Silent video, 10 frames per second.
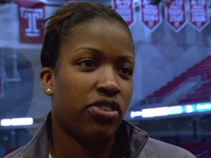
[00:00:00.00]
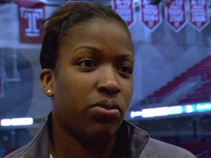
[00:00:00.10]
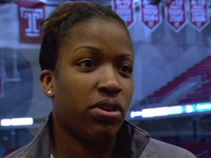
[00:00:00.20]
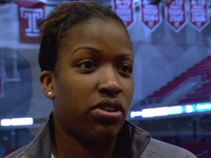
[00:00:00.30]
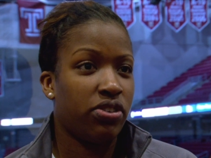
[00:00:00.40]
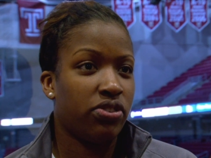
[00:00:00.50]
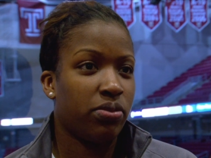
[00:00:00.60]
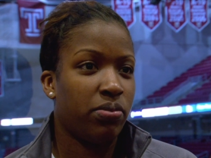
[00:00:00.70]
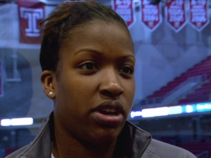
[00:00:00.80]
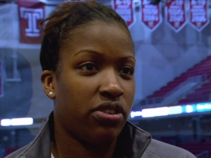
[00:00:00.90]
as well
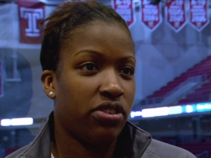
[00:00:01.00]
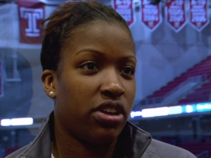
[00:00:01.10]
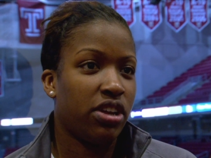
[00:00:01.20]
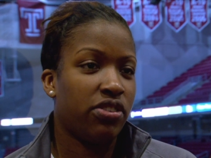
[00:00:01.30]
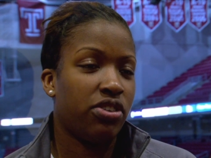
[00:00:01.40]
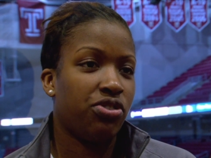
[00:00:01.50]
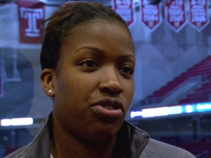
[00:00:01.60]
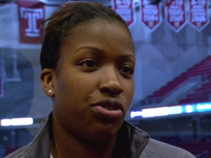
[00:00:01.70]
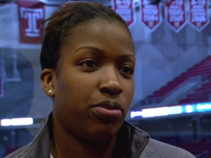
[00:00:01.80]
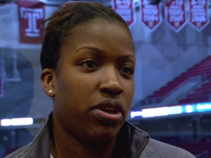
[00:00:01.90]
as make it to the A10
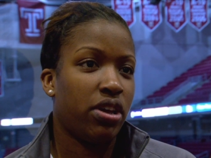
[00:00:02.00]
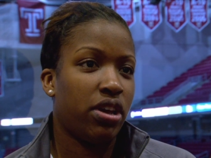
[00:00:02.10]
tournament